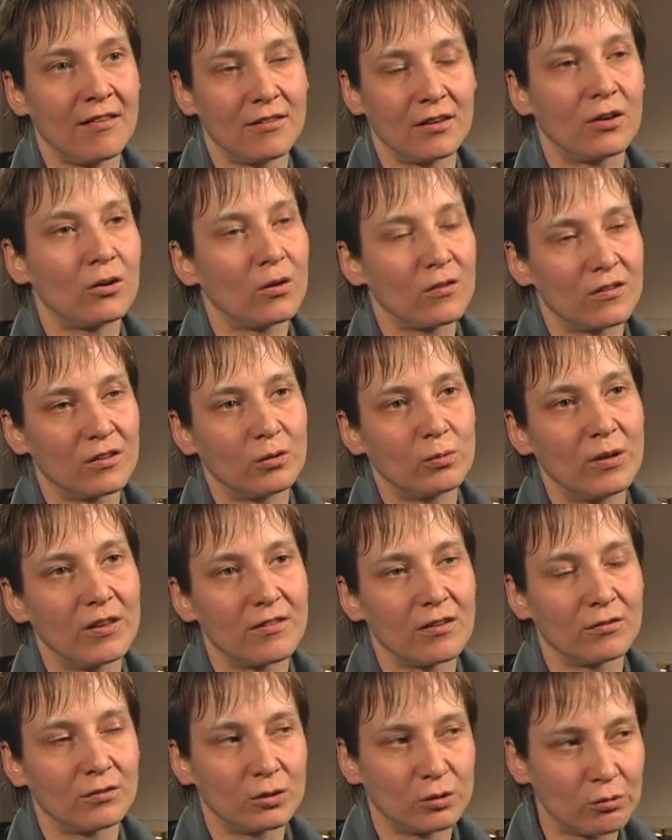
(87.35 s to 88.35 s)
as a
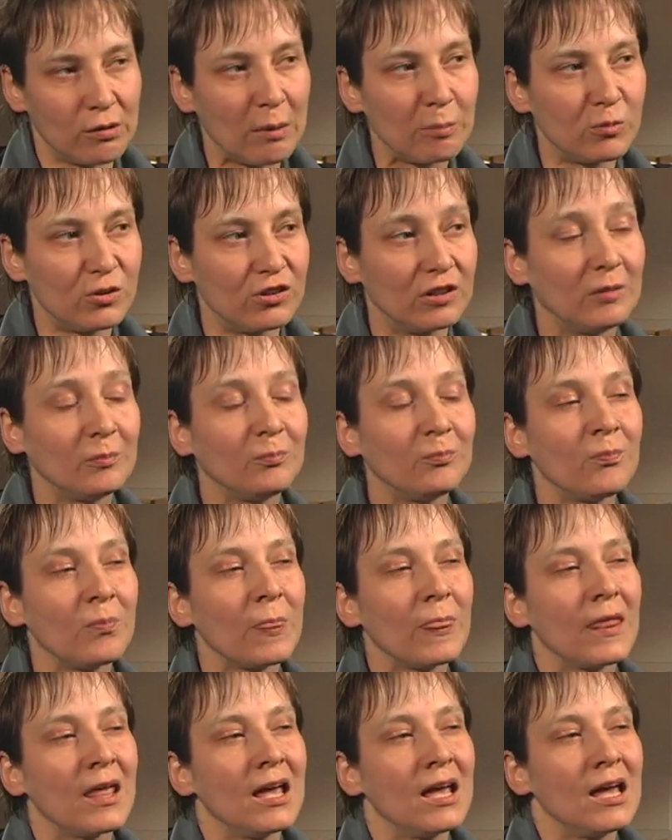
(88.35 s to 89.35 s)
consequence of corruption.
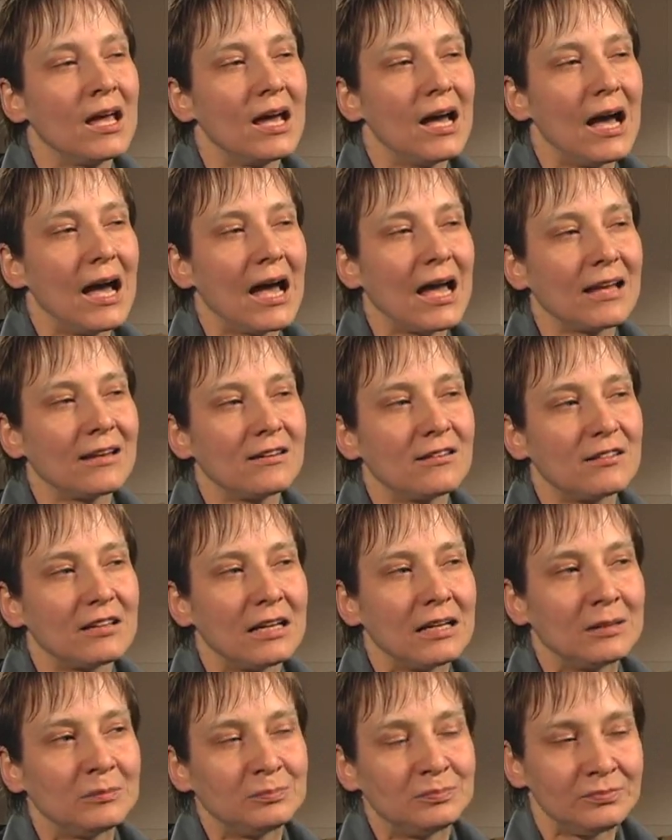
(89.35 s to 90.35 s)

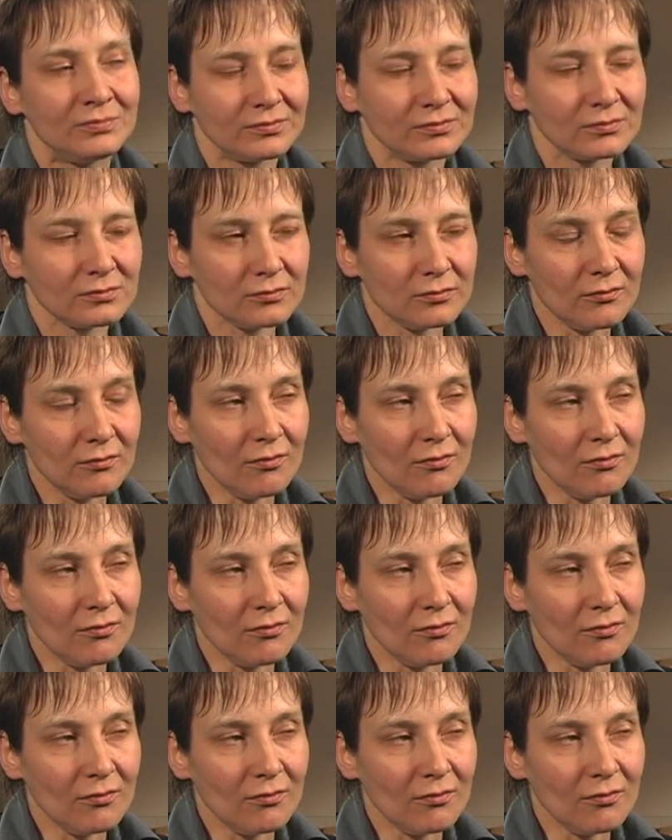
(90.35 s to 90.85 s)
And